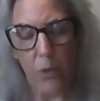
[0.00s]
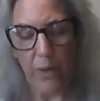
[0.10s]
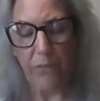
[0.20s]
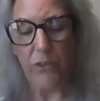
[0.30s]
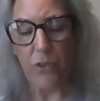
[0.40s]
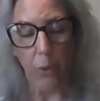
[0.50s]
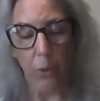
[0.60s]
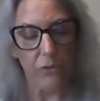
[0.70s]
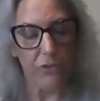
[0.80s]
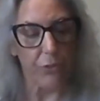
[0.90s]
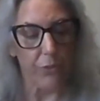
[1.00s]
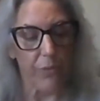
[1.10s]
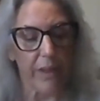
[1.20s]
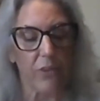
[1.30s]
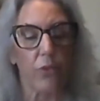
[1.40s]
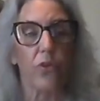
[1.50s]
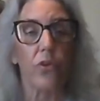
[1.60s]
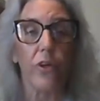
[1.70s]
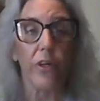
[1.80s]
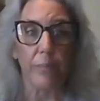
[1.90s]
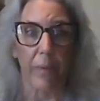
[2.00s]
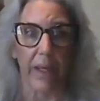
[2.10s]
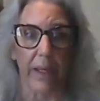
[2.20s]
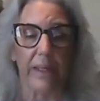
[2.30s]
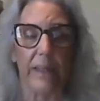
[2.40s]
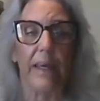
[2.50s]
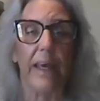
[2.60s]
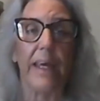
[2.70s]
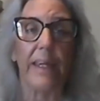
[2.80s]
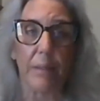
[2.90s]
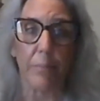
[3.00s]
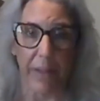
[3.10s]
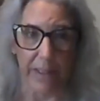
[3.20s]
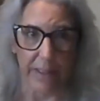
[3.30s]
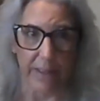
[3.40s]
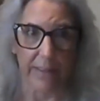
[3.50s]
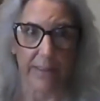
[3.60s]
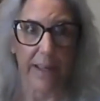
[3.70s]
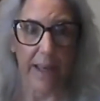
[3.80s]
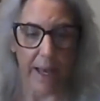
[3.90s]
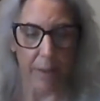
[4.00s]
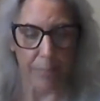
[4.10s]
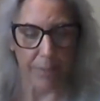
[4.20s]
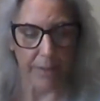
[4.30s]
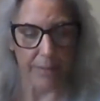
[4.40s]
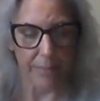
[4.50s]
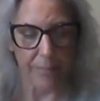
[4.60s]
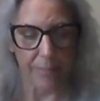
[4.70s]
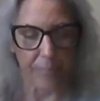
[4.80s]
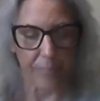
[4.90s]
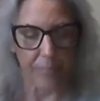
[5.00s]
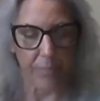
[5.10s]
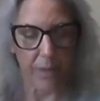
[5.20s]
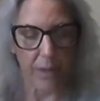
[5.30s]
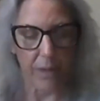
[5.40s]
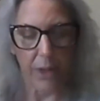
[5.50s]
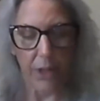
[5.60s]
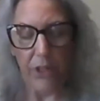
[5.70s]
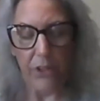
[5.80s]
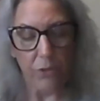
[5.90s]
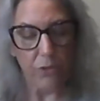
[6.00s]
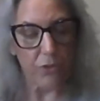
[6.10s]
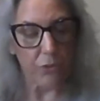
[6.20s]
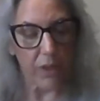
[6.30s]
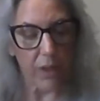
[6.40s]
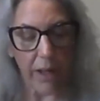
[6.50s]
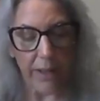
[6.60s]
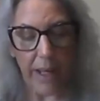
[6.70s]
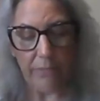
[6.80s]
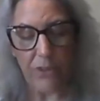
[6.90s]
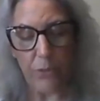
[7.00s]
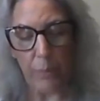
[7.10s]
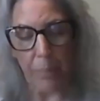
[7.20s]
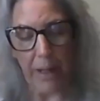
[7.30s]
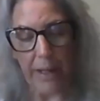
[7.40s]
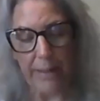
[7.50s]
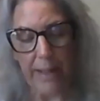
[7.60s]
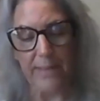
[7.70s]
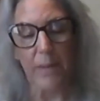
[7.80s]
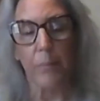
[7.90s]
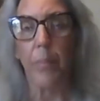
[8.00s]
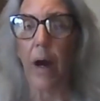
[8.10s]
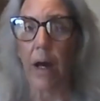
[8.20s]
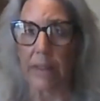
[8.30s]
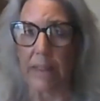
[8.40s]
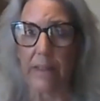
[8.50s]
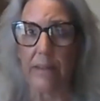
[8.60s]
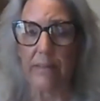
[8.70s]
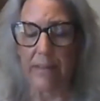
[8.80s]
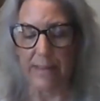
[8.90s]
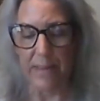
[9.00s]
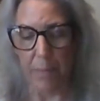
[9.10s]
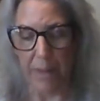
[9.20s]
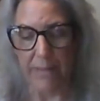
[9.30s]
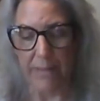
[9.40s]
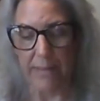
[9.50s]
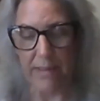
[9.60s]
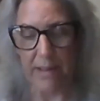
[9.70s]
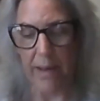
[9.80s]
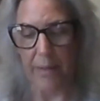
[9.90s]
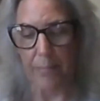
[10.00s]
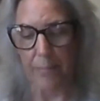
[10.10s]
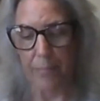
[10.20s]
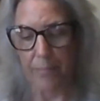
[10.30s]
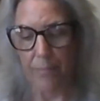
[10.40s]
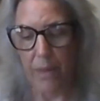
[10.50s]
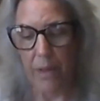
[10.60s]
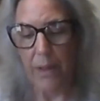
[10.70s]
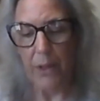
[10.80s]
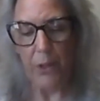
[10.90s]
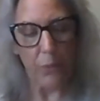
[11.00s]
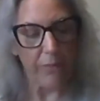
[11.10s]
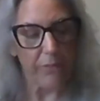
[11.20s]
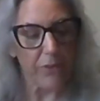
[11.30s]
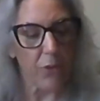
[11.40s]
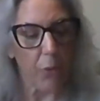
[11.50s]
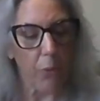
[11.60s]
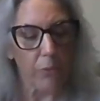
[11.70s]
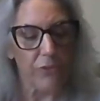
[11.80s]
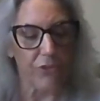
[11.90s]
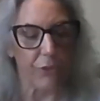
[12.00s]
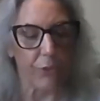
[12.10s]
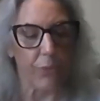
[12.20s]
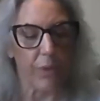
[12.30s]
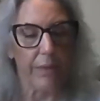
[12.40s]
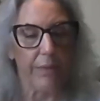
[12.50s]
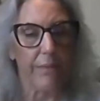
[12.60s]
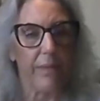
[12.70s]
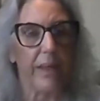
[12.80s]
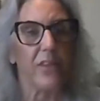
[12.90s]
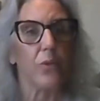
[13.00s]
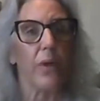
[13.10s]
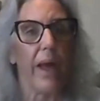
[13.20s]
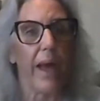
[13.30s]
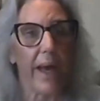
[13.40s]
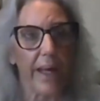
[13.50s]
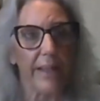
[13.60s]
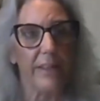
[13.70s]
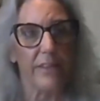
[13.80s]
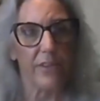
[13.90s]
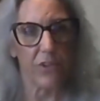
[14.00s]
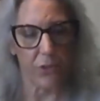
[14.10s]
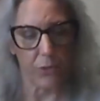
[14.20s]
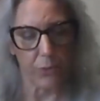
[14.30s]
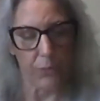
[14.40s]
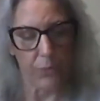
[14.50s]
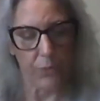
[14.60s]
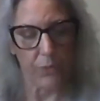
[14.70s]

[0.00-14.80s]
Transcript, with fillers: Whoever told you that you could make anybody happy? You do not have to abide as a body in space and time. Whoever told you that you had to?